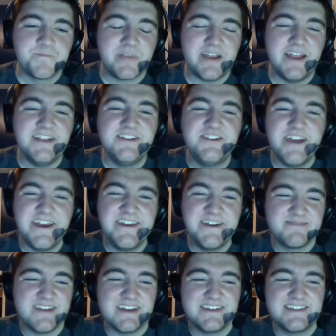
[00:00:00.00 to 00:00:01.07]
and
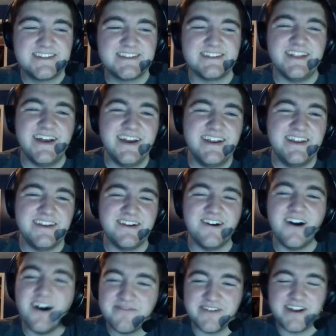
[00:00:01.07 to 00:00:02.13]
Jacob's like sliding
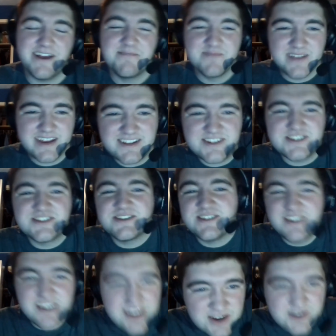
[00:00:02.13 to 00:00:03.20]
off and I'm like just
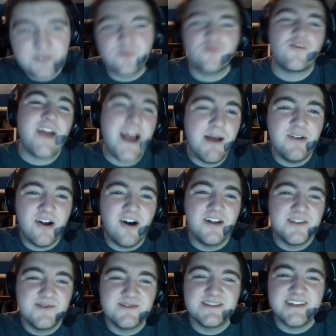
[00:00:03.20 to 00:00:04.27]
grabbing
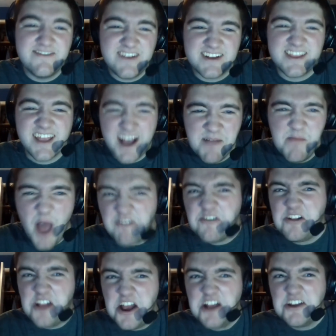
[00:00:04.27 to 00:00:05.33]
onto his life jacket like, I'll never
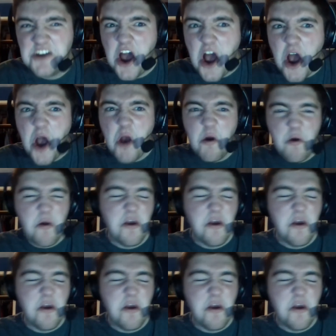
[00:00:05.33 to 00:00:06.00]
let go!